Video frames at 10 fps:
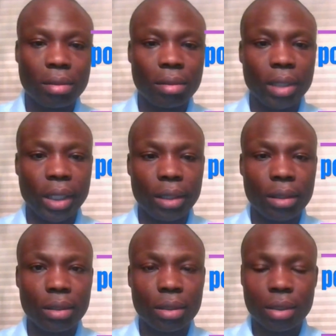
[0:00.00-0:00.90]
Okay,
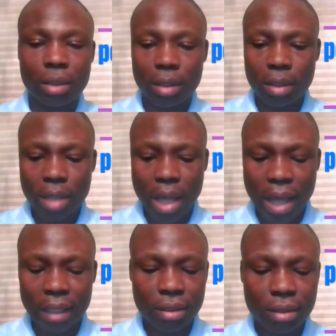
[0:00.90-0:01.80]

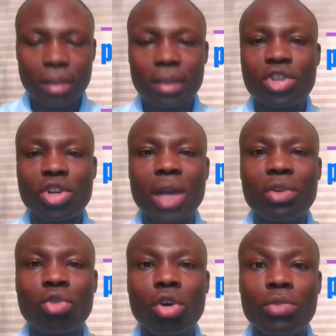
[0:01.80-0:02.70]
and try
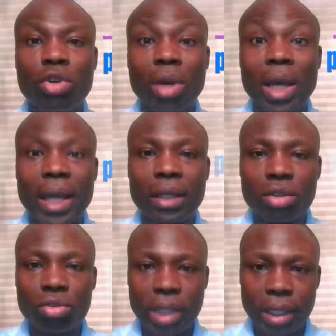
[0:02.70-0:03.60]
and rub your hand
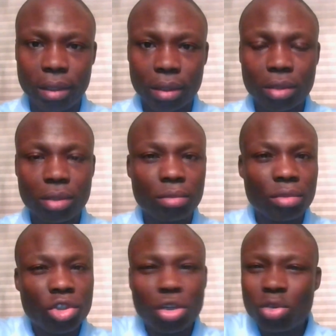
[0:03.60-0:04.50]
together
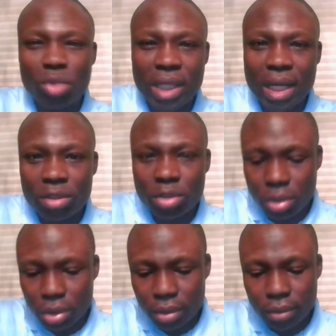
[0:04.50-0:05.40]
just with that
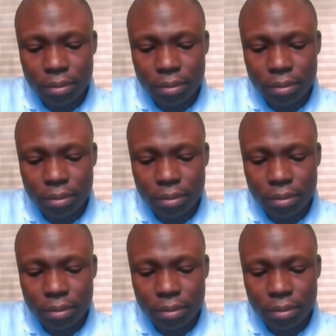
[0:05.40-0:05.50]
salt.